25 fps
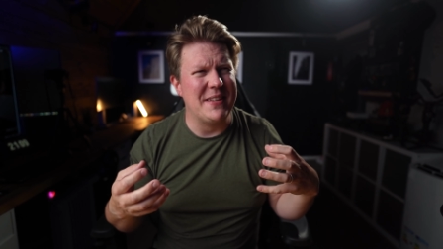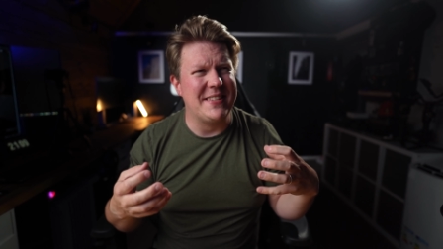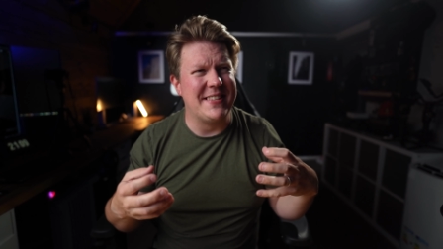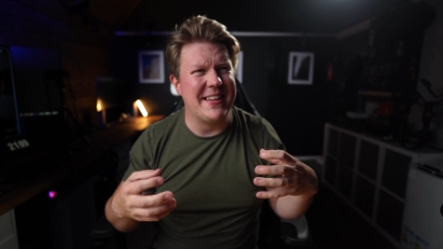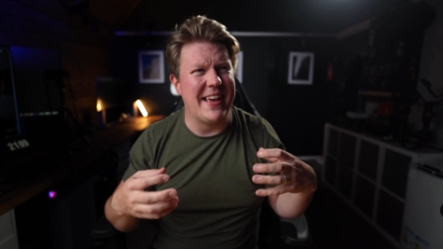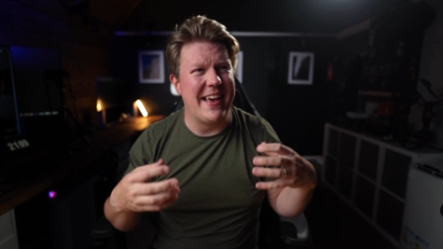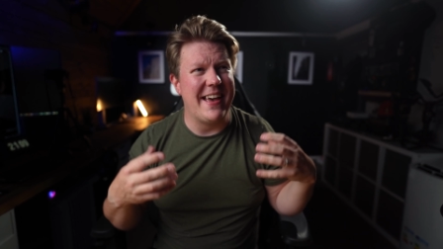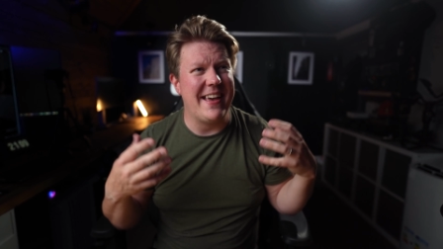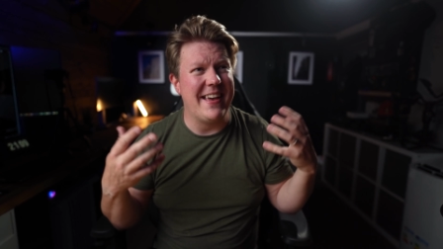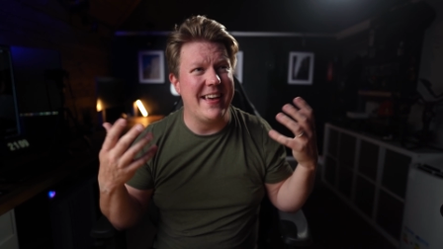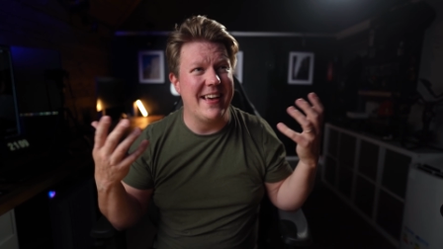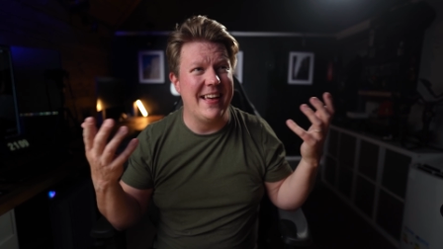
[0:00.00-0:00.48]

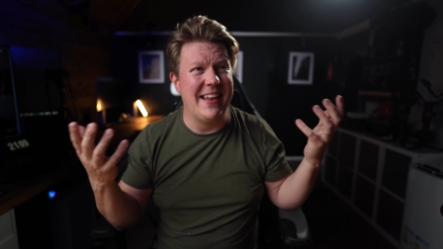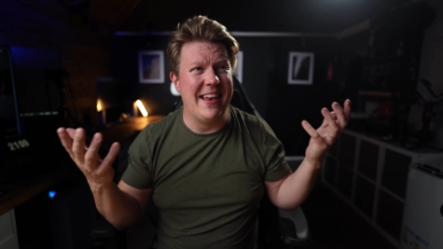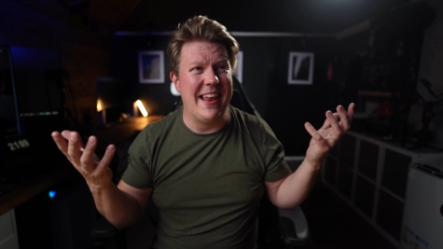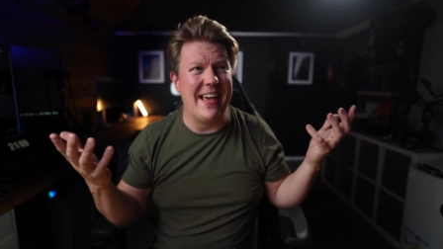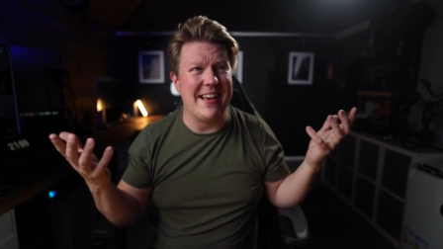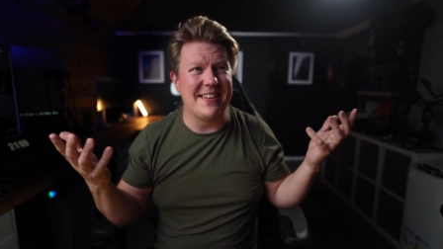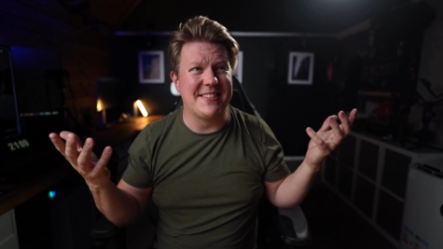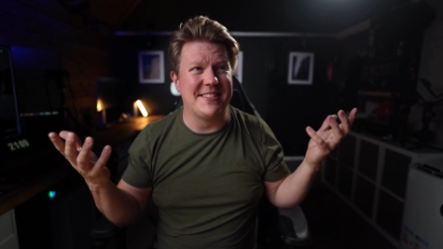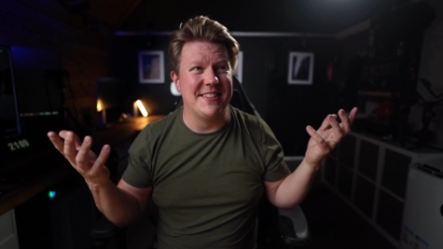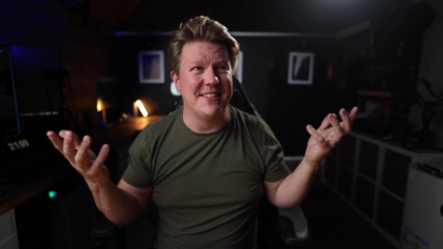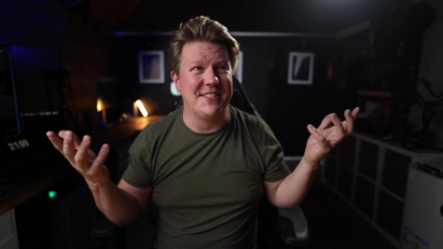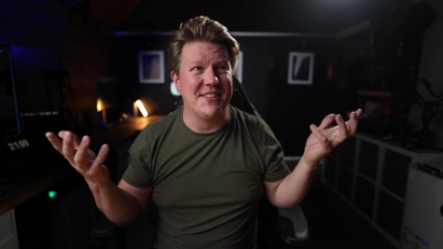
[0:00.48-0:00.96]
say
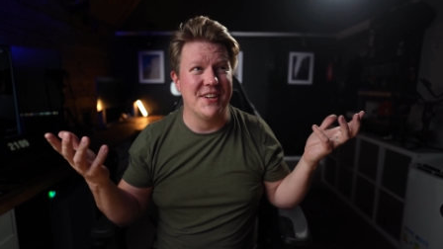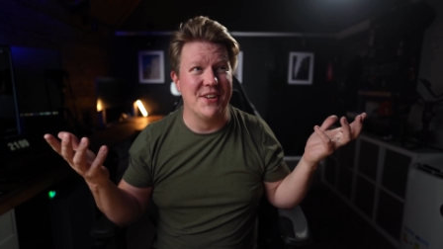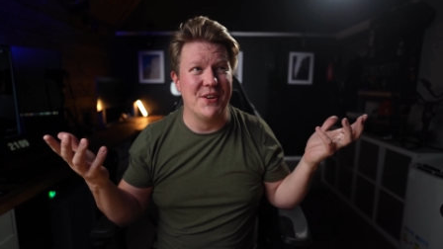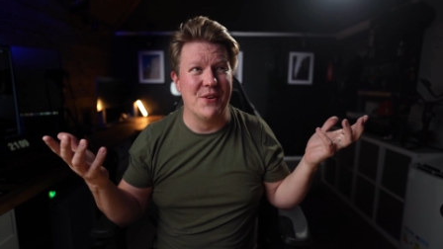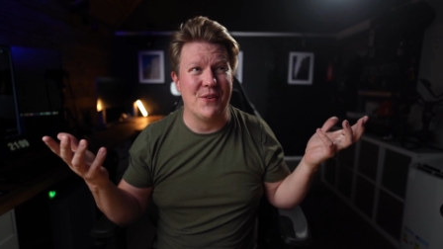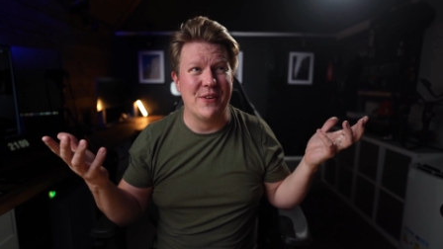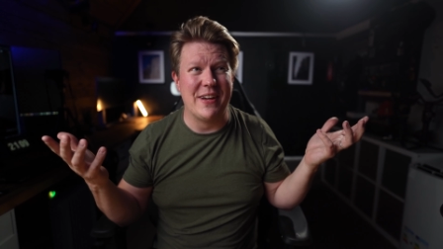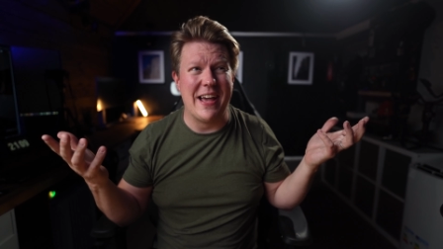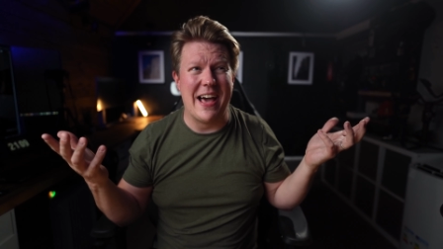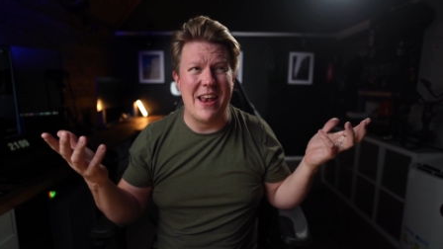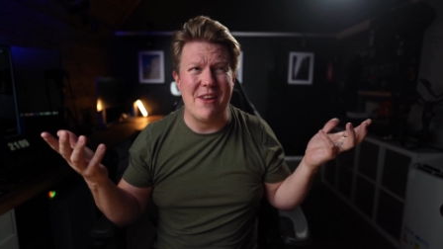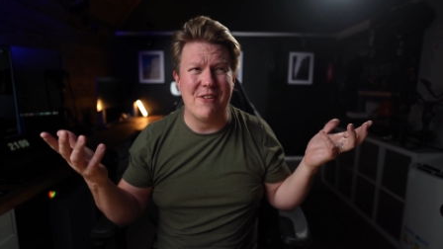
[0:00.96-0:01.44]
Alexa turn
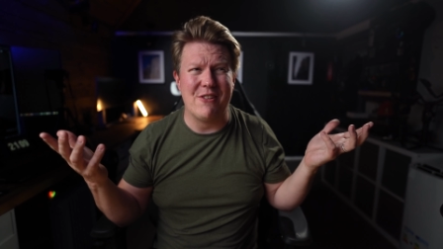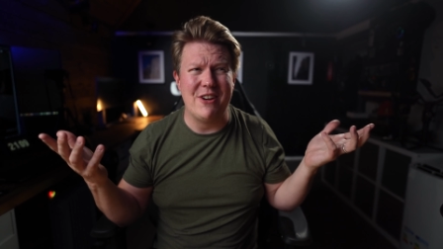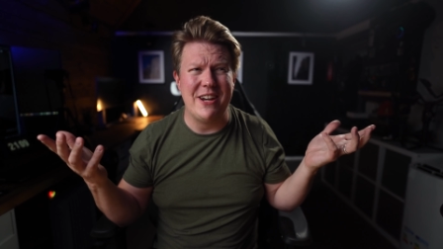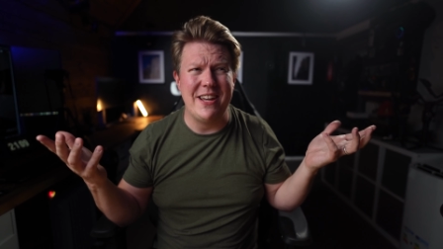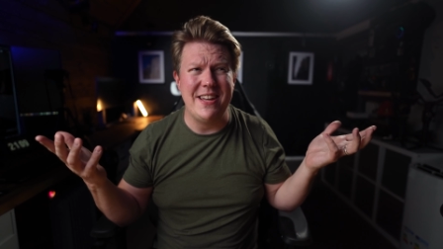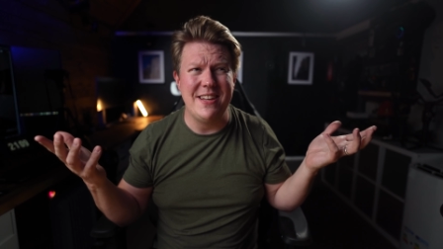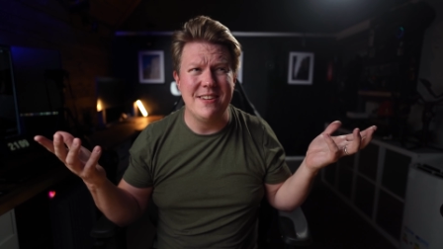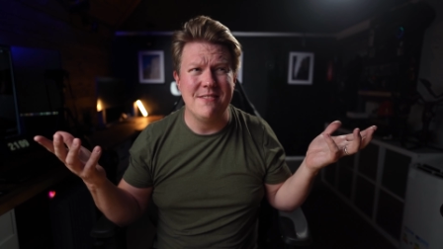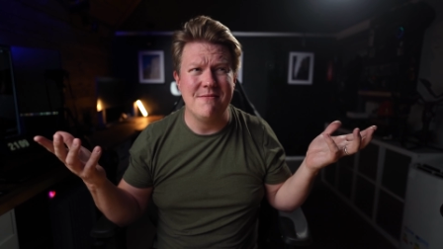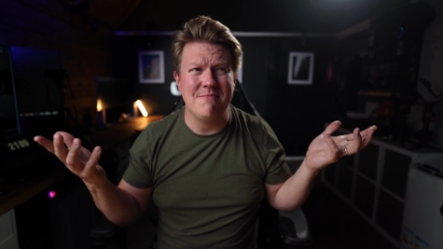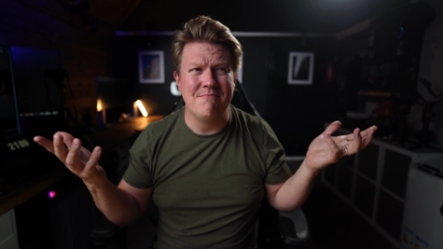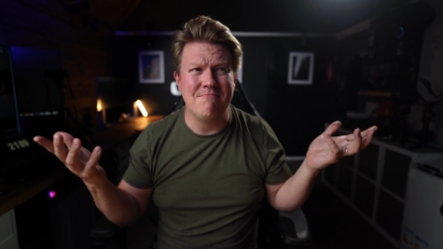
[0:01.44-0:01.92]
on
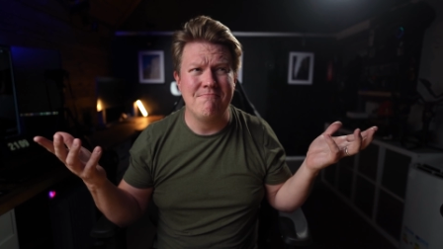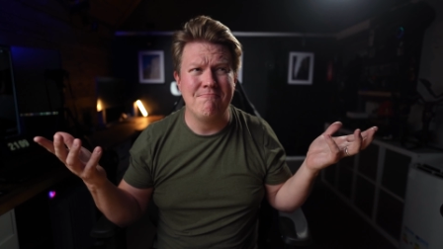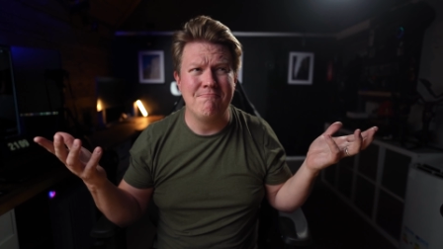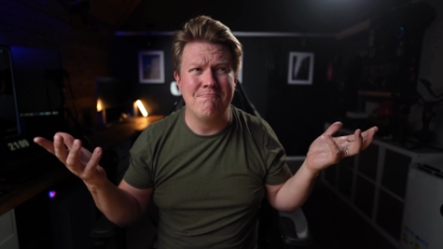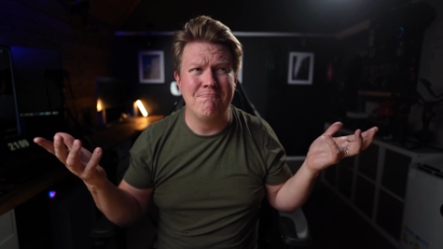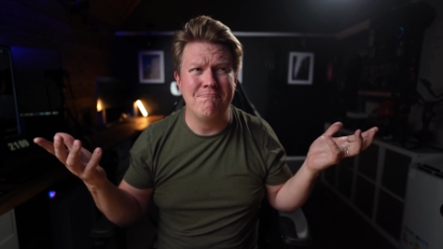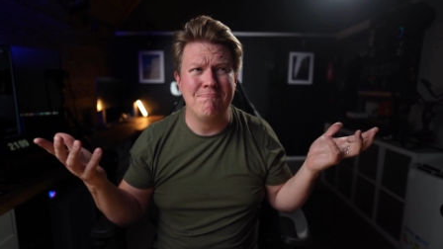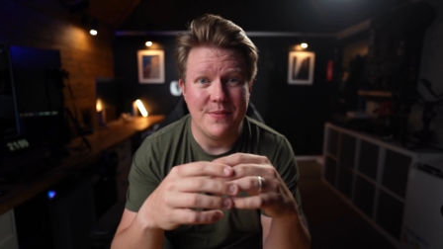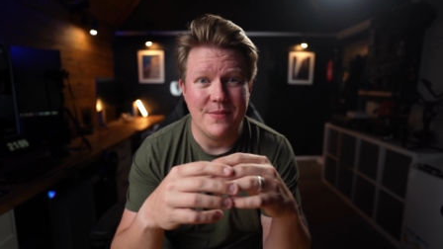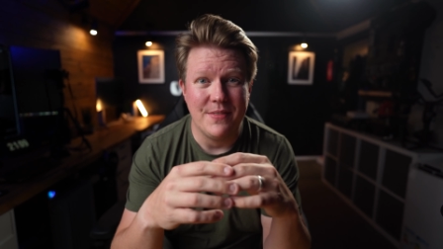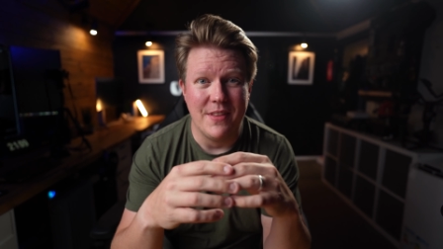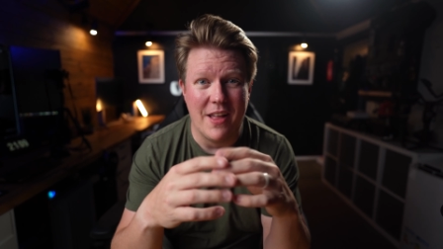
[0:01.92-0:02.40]
gallery,
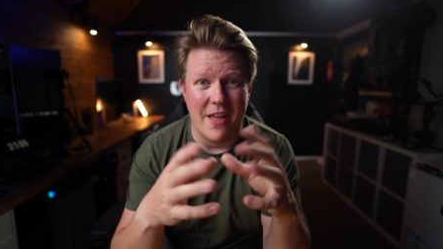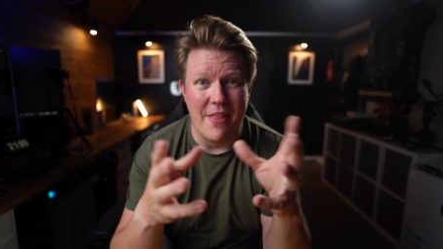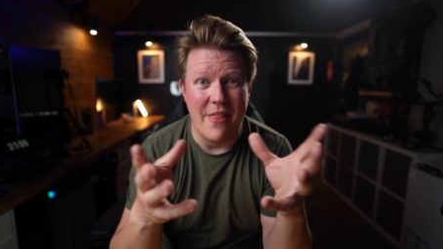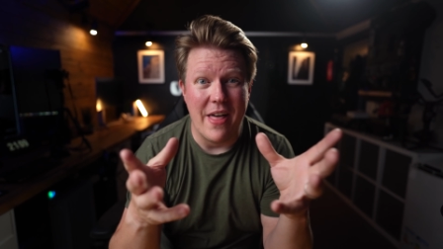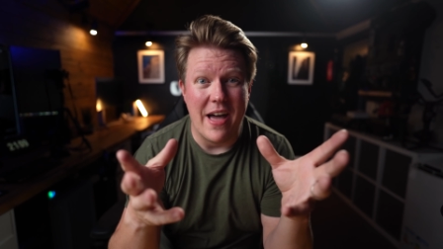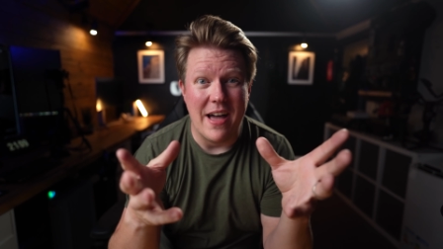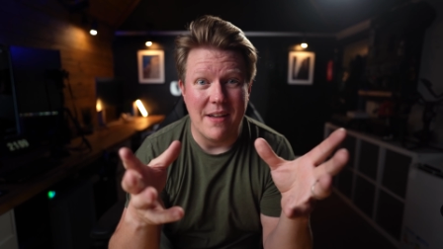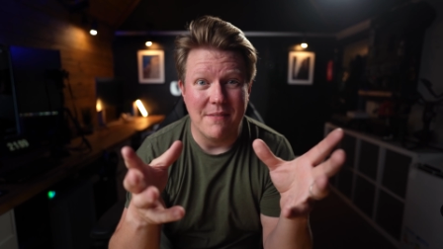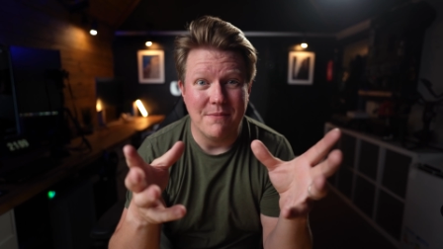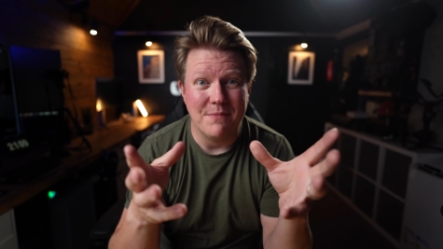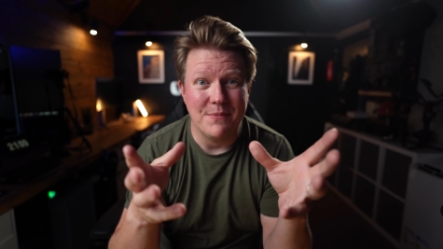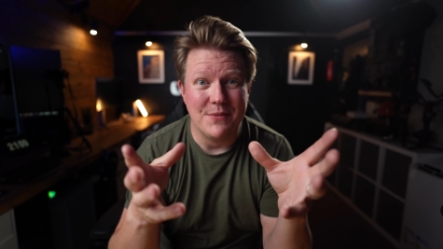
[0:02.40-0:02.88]
like
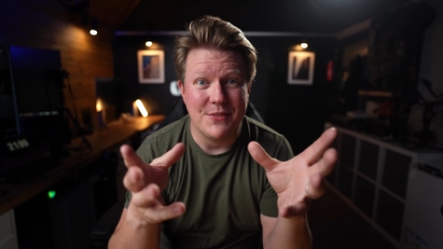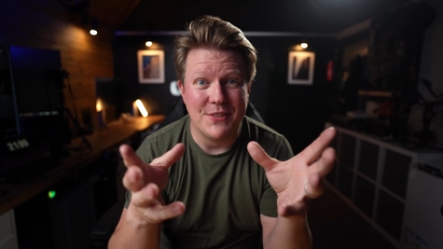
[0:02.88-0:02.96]
that.